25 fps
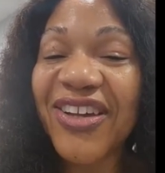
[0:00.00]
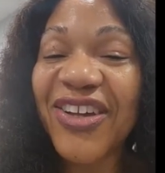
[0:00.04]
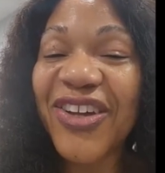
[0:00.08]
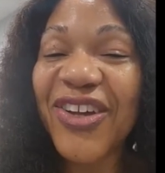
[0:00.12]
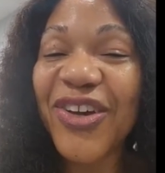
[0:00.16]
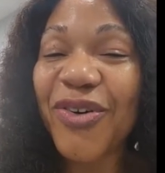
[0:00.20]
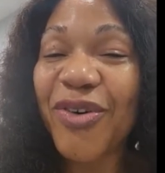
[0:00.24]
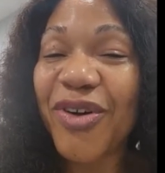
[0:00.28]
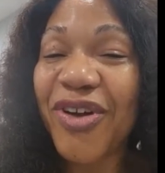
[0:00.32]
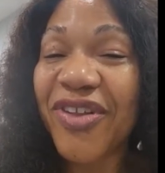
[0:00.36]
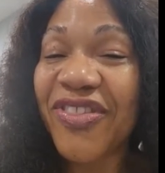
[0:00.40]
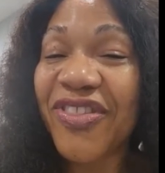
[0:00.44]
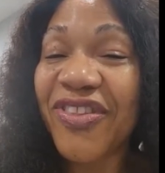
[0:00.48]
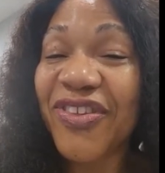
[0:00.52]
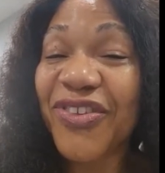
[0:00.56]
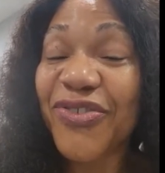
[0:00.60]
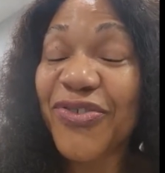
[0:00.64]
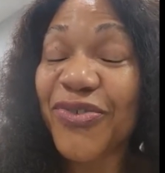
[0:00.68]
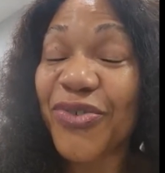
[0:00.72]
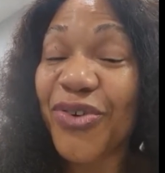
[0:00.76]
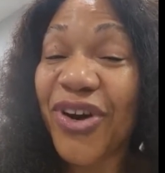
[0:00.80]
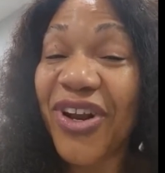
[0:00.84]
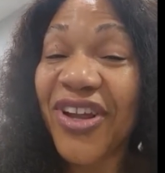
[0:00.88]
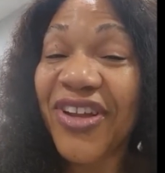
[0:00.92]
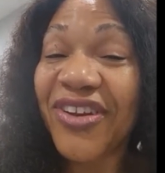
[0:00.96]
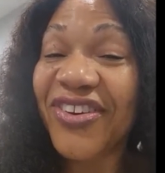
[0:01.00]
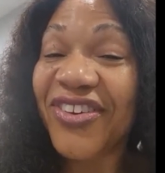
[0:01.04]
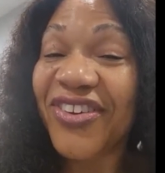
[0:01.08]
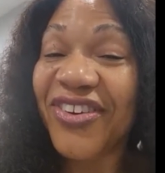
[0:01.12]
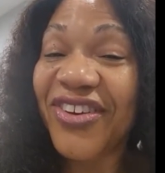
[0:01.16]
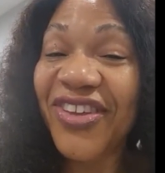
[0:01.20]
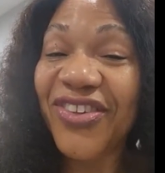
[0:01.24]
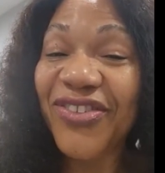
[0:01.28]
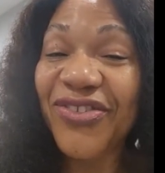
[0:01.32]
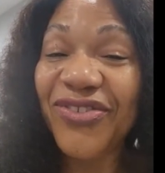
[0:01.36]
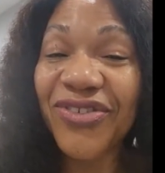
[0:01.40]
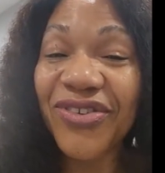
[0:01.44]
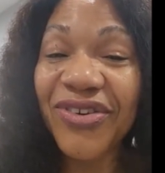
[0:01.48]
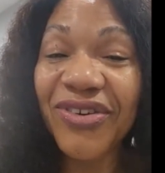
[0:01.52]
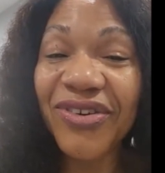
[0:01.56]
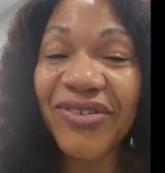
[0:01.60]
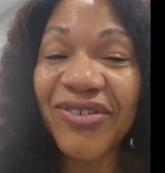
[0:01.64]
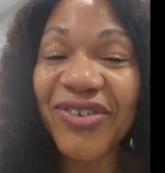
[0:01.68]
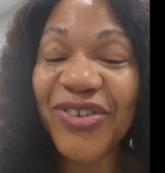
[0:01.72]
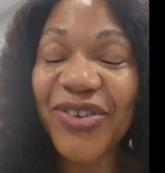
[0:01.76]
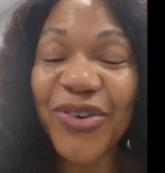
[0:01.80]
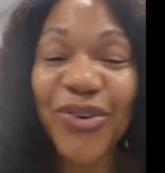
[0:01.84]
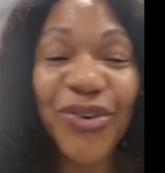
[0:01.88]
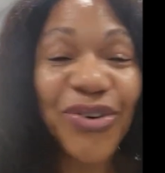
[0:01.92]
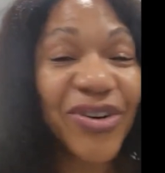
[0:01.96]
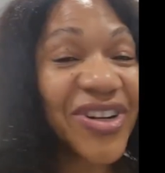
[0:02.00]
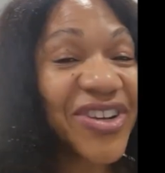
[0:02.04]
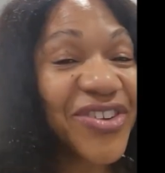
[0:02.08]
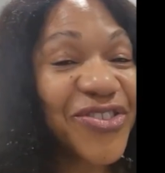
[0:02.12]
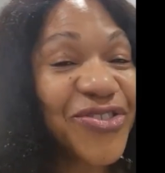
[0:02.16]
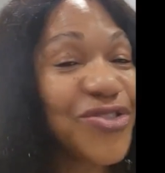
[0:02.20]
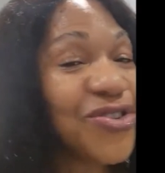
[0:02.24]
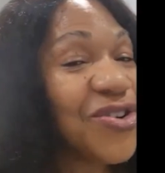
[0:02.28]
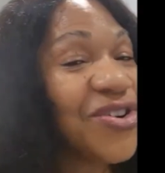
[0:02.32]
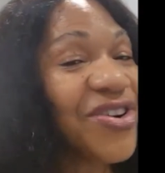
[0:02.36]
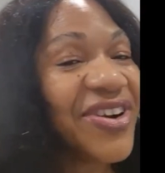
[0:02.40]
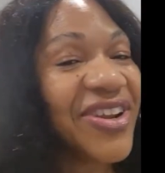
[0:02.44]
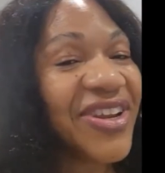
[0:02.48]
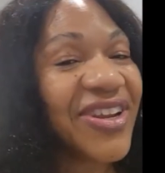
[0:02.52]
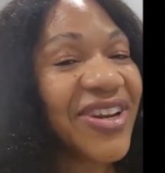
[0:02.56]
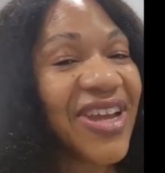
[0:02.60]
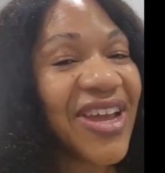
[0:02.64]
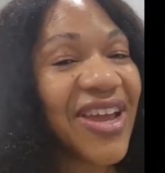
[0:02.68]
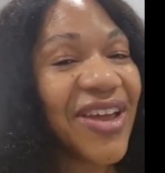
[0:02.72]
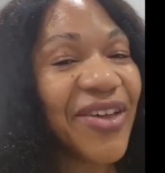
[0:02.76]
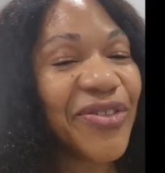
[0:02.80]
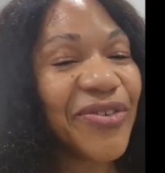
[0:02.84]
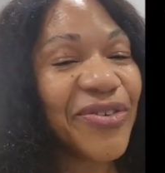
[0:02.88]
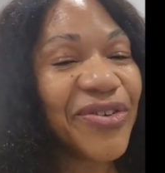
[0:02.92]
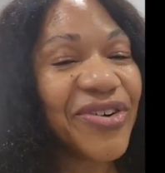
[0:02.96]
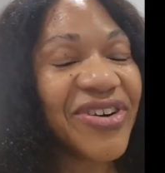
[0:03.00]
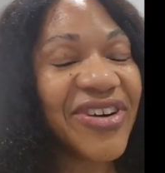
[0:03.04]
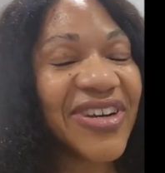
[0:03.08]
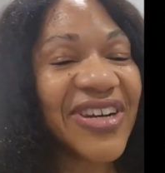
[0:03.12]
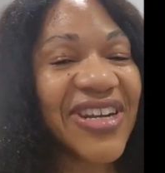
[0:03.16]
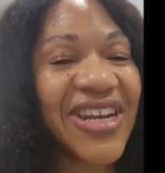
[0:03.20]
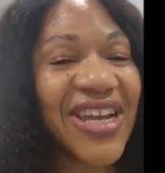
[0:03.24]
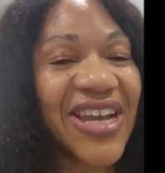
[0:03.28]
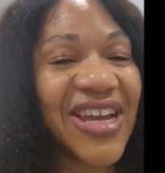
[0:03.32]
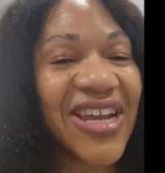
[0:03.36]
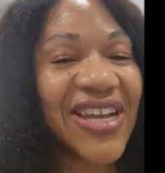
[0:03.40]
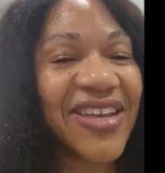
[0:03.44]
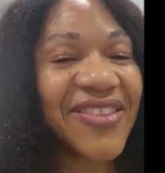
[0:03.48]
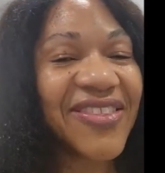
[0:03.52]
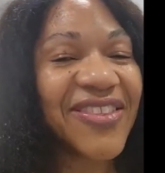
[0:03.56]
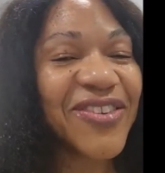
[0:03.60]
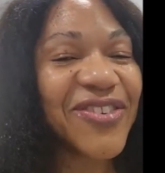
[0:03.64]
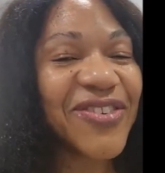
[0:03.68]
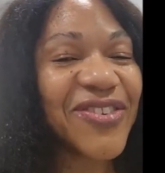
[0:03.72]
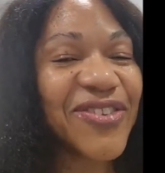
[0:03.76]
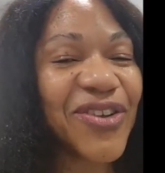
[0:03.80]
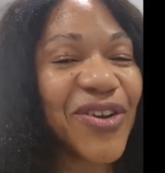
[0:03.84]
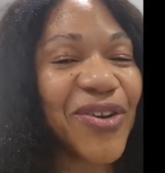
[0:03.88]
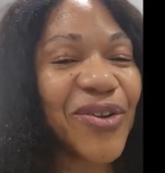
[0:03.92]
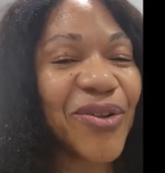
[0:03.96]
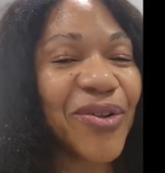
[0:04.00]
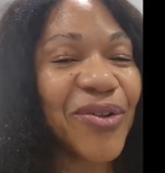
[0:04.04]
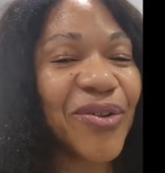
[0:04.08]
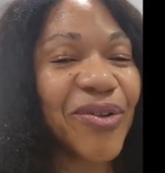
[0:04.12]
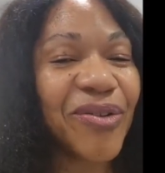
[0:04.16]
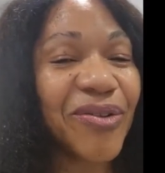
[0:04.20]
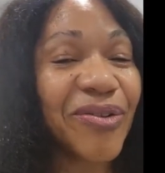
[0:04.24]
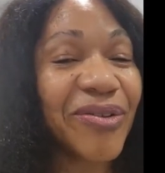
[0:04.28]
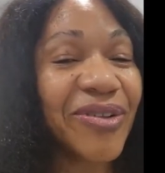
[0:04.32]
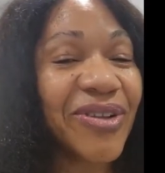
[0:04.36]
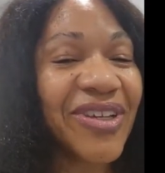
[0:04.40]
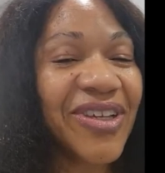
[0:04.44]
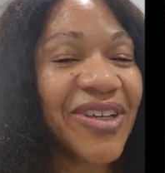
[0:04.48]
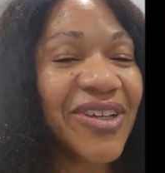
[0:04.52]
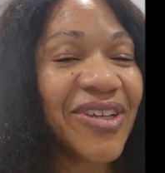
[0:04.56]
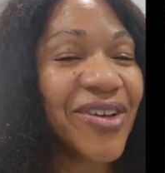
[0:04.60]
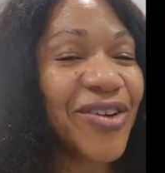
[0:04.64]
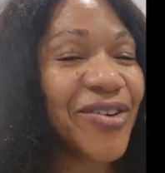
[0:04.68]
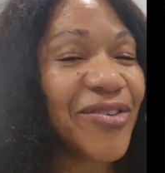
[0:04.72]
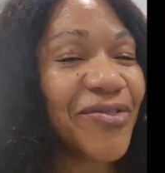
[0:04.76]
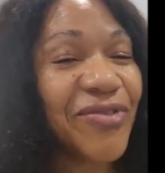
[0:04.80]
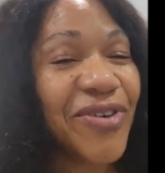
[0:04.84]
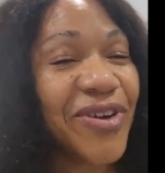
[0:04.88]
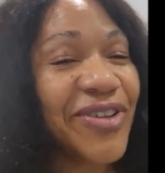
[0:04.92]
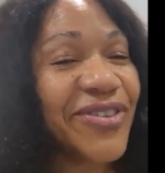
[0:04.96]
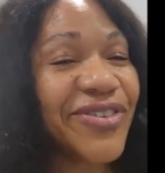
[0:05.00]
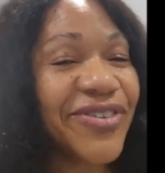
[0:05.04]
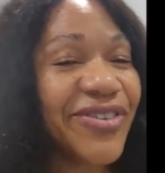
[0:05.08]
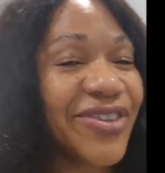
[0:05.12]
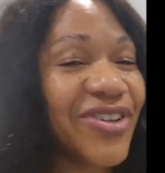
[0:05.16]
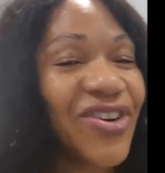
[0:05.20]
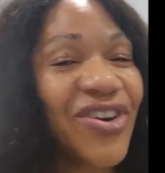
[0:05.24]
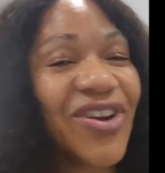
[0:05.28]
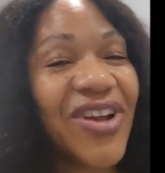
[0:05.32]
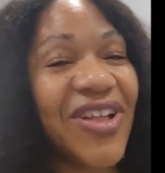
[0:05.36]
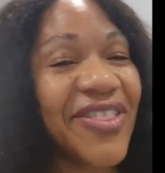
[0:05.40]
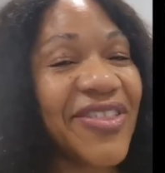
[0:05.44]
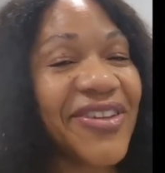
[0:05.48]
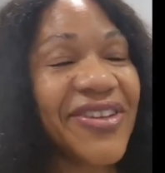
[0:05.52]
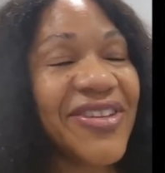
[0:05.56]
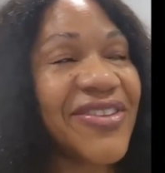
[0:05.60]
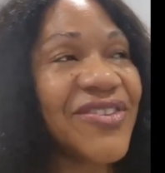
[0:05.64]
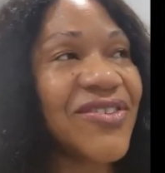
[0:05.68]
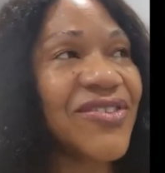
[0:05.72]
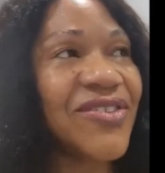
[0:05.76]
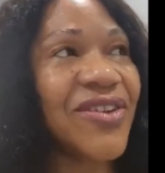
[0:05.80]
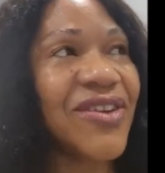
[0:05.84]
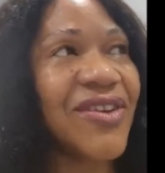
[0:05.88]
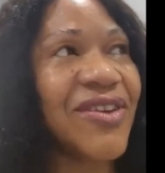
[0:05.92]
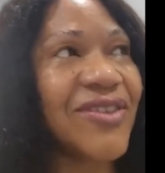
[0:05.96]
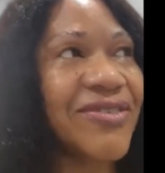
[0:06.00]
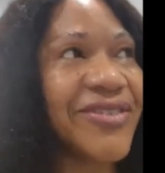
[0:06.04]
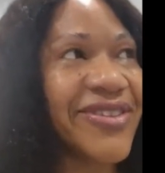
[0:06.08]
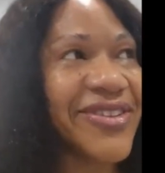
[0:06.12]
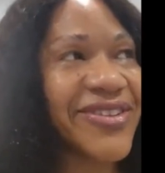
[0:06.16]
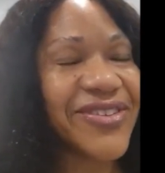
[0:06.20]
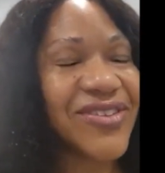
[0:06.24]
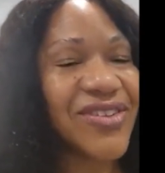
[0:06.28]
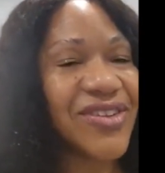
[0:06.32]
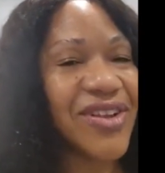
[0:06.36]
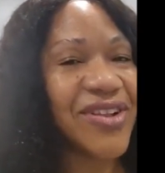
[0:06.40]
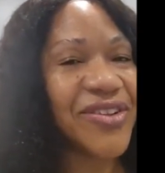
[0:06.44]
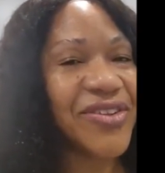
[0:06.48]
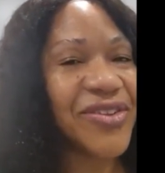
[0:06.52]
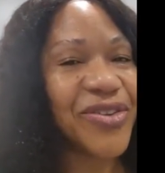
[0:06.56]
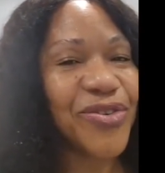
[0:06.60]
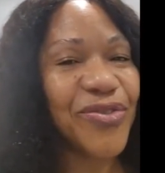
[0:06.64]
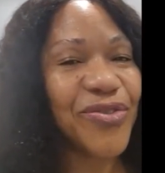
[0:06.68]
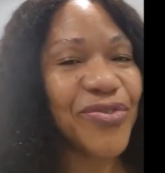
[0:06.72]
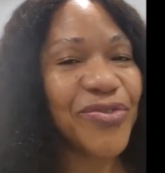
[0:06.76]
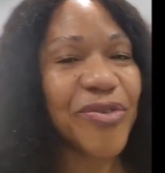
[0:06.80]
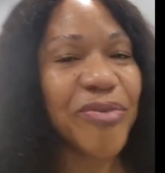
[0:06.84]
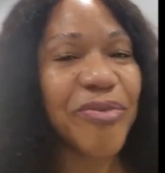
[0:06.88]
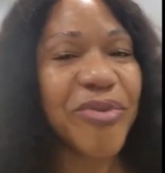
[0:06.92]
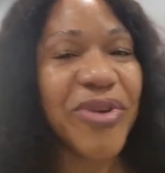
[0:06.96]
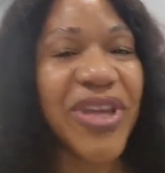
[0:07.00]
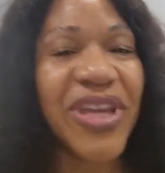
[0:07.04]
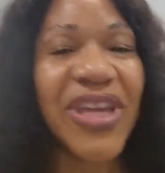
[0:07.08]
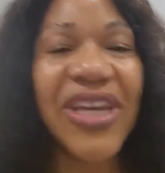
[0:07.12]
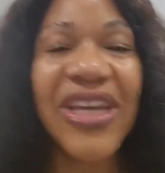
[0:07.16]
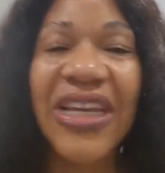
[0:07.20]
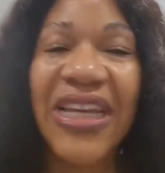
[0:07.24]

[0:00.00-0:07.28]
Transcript: go on this raw Indonesian curly journey together, and this whole frontal and all this, you know, this is all new for me.